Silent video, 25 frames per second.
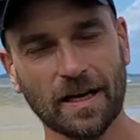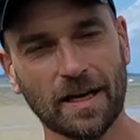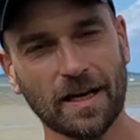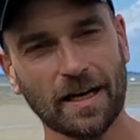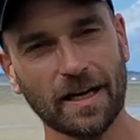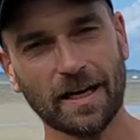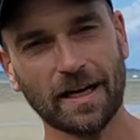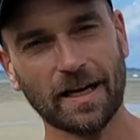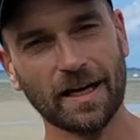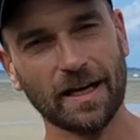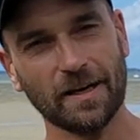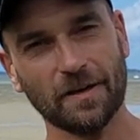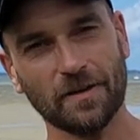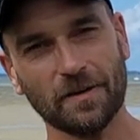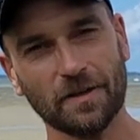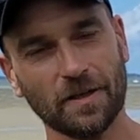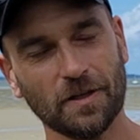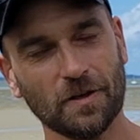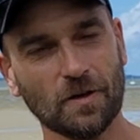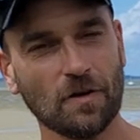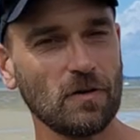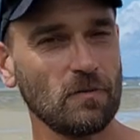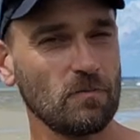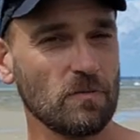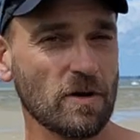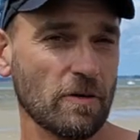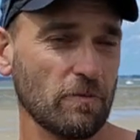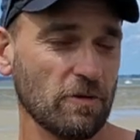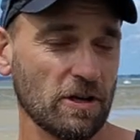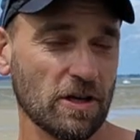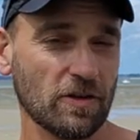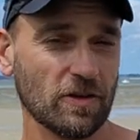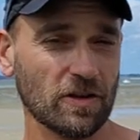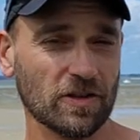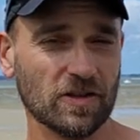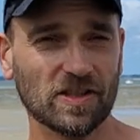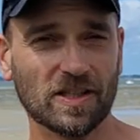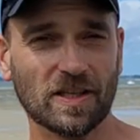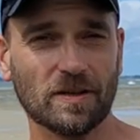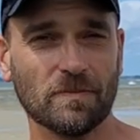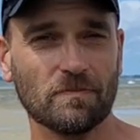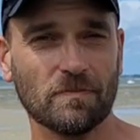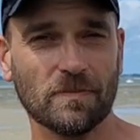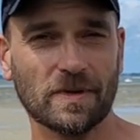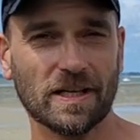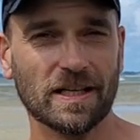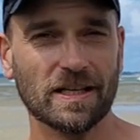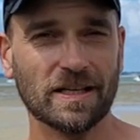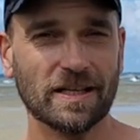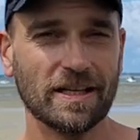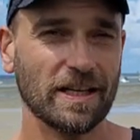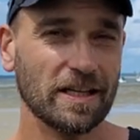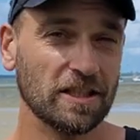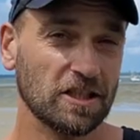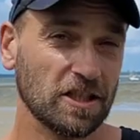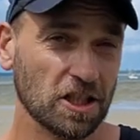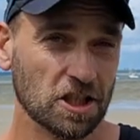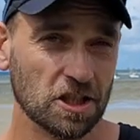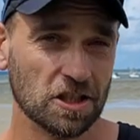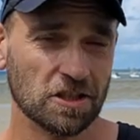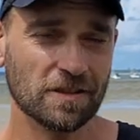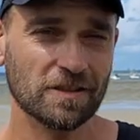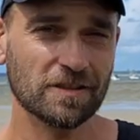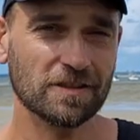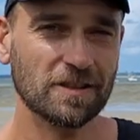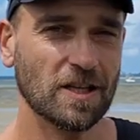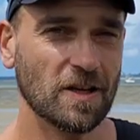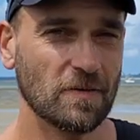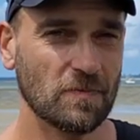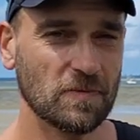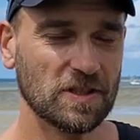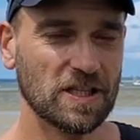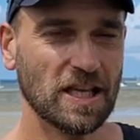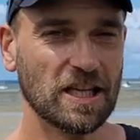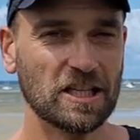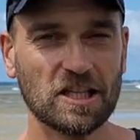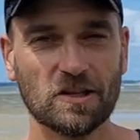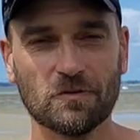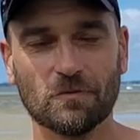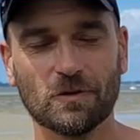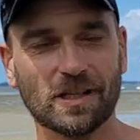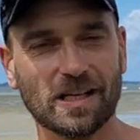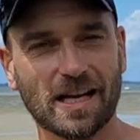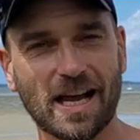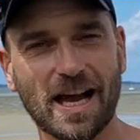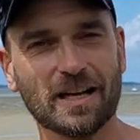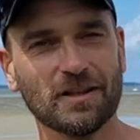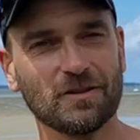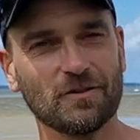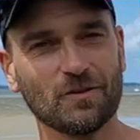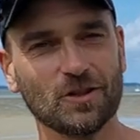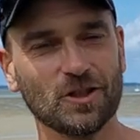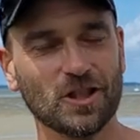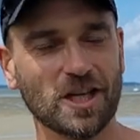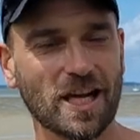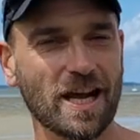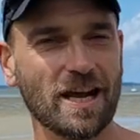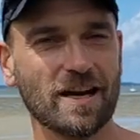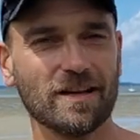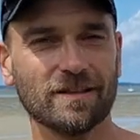Uh, you know, maybe you got some uh, additional tips that you would like to share.